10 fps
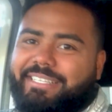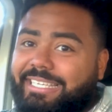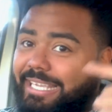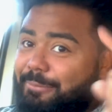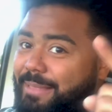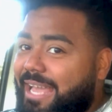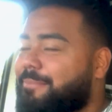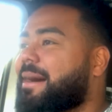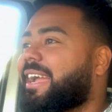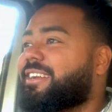Keep that
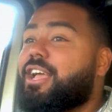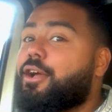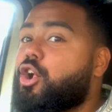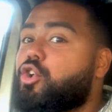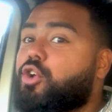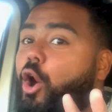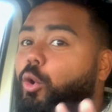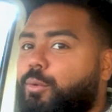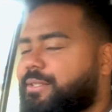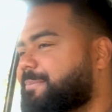in mind.
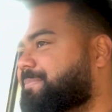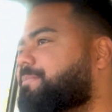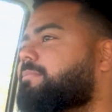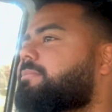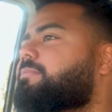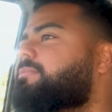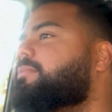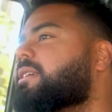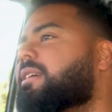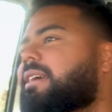Gold.
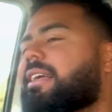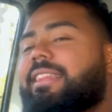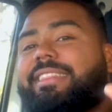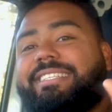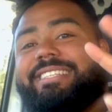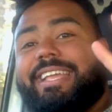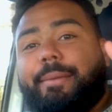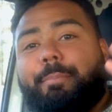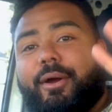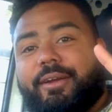The
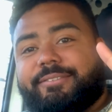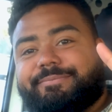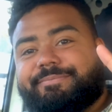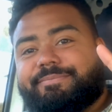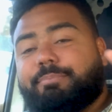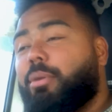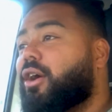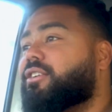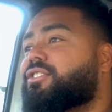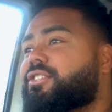second part
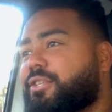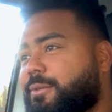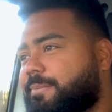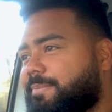2.